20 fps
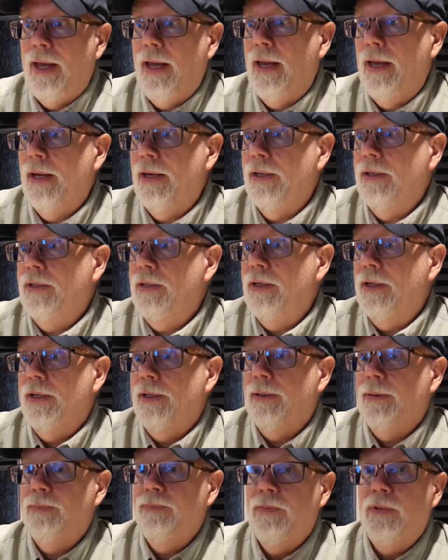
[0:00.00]
And
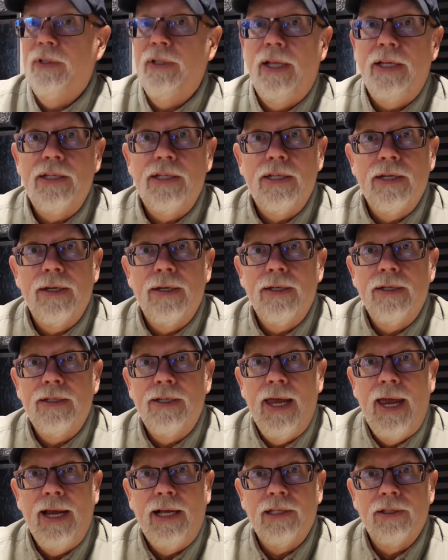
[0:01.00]
let's
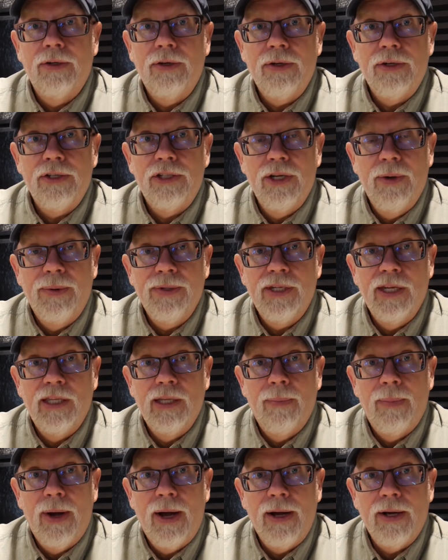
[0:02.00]
take a look, see what's in
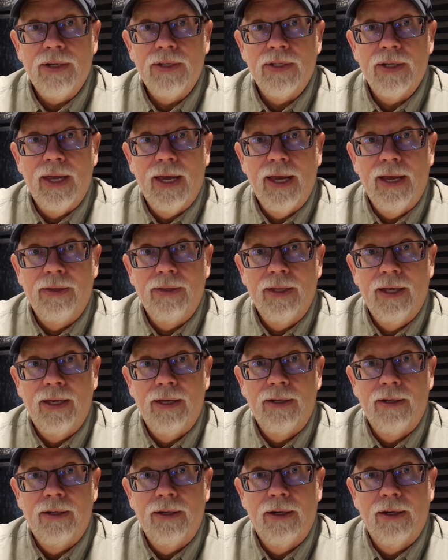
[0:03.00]
the box, and
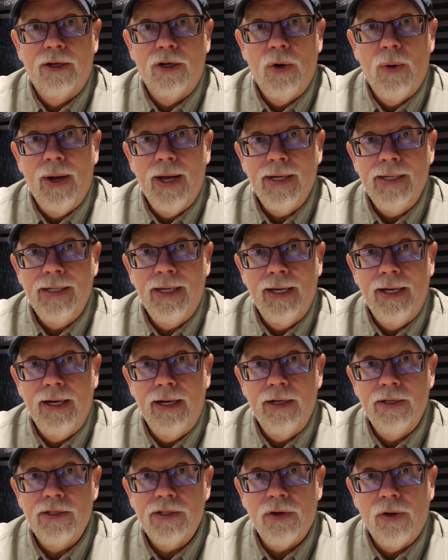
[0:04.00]
then go ahead and get it
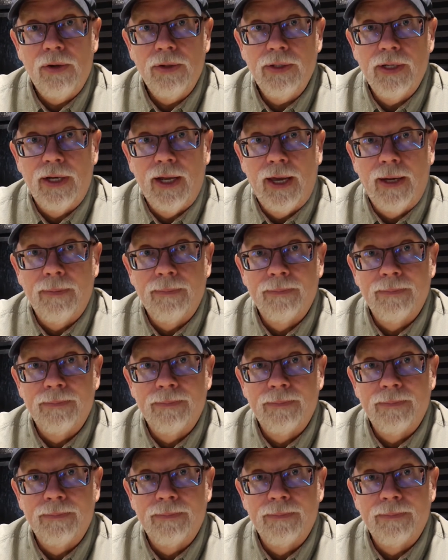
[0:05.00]
installed today.